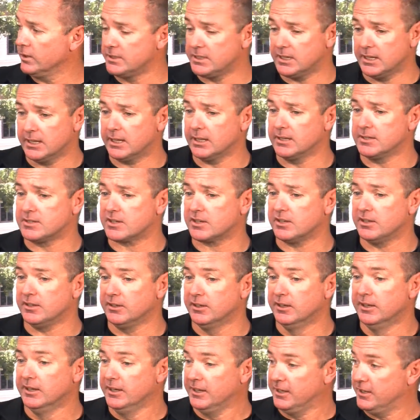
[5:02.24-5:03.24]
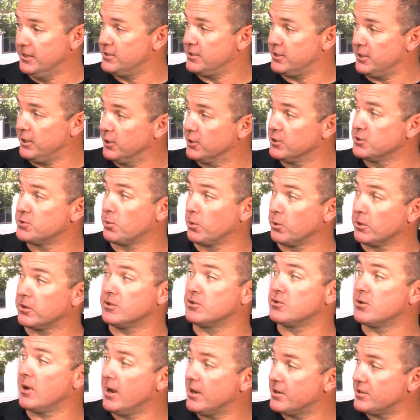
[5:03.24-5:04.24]
ticket's gonna is a year's worth of
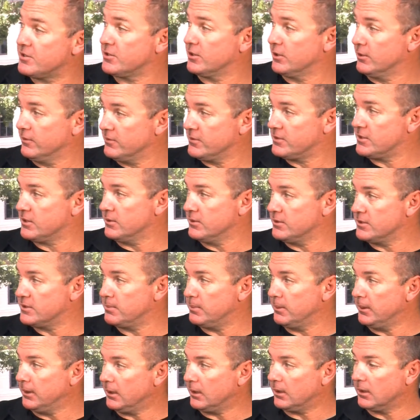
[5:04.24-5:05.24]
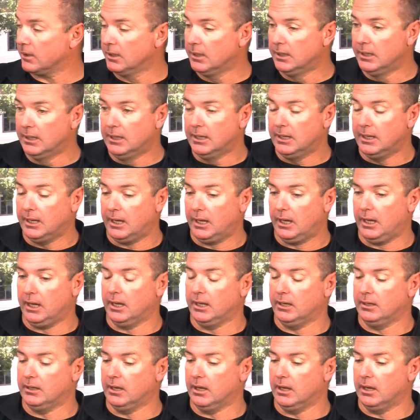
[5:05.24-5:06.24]
trash service, so to speak.
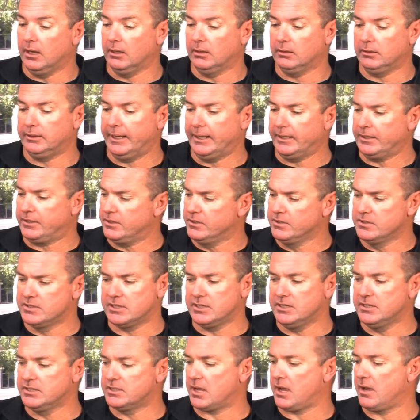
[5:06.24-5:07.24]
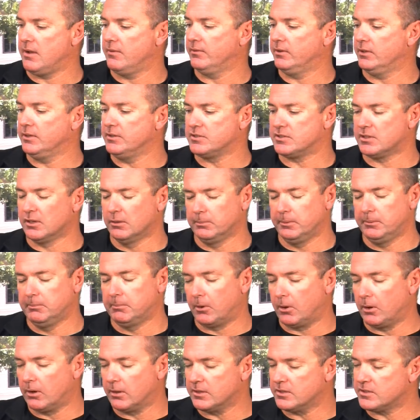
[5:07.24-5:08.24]
And use these avenues. Don't be
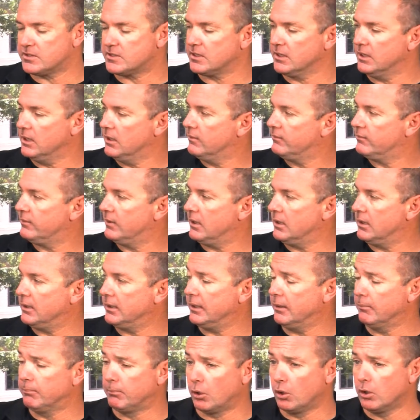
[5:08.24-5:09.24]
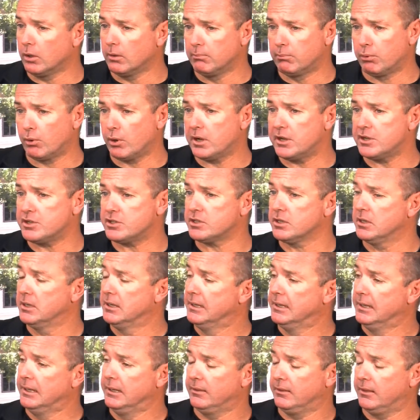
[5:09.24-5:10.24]
burning the stuff. Burn the brush,
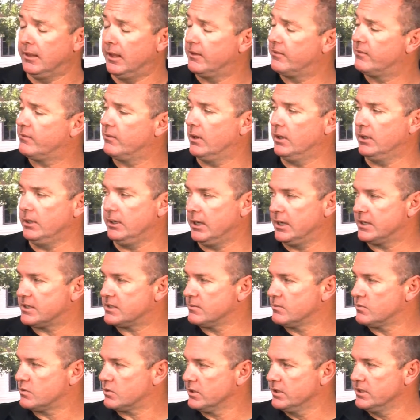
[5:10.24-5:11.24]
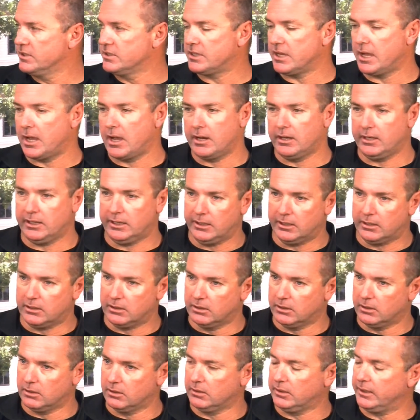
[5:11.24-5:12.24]
that's fine. You got some trees down, you need to
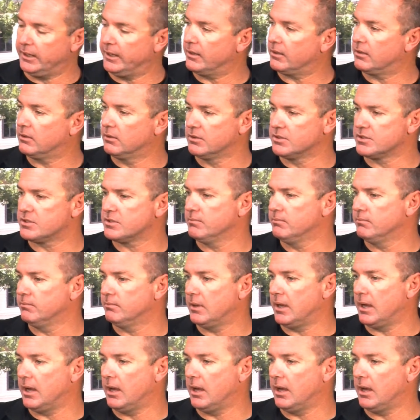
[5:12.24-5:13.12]
clear some